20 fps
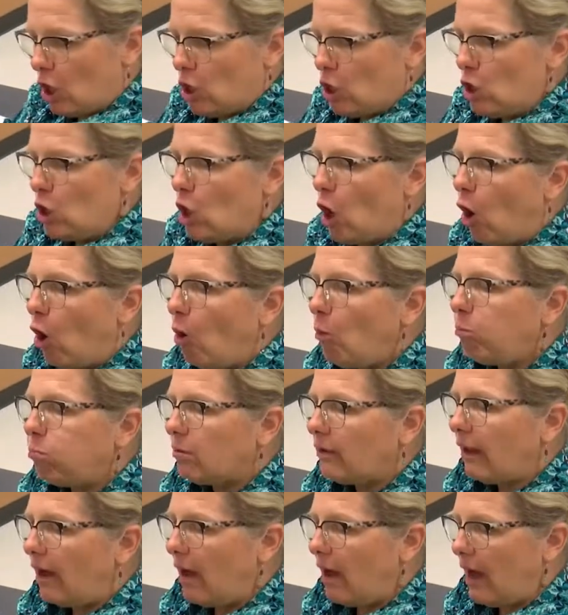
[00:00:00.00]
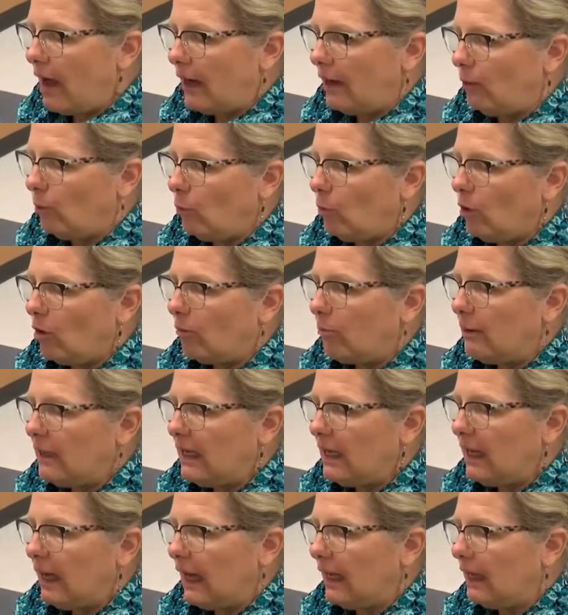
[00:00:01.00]
no blood will be
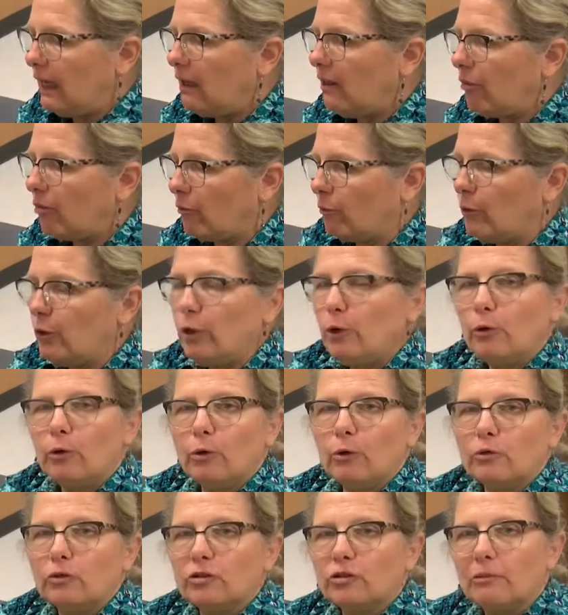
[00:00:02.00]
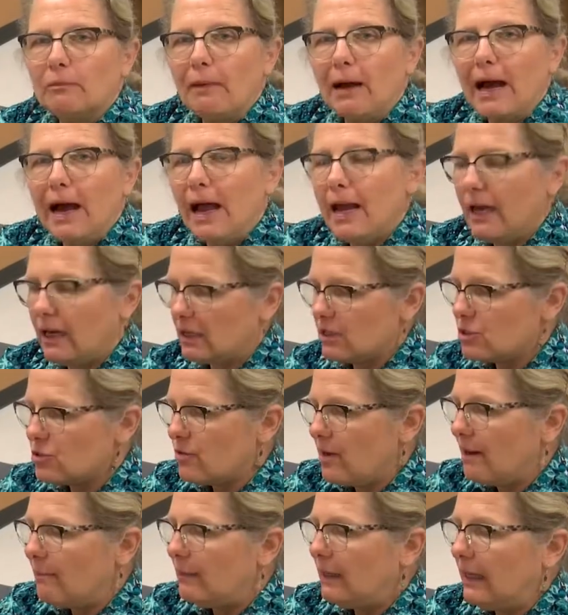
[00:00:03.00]
getting through to my
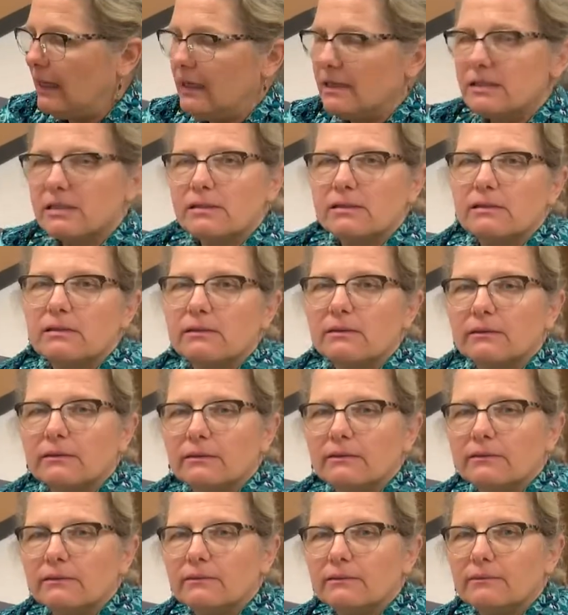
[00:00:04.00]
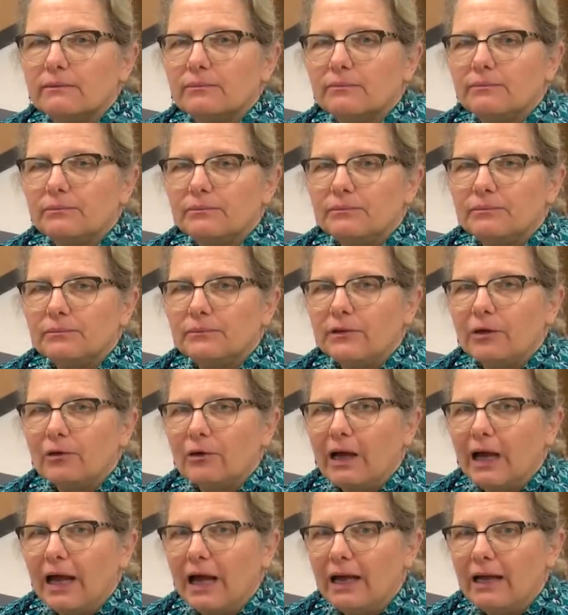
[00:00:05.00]
extremities.
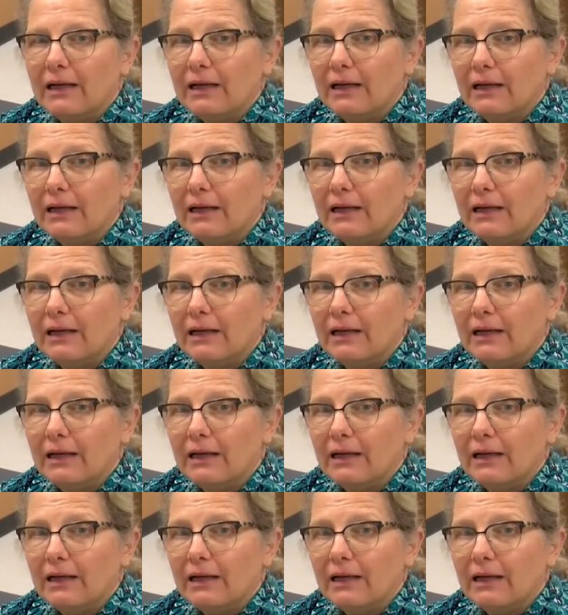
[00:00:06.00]
Okay?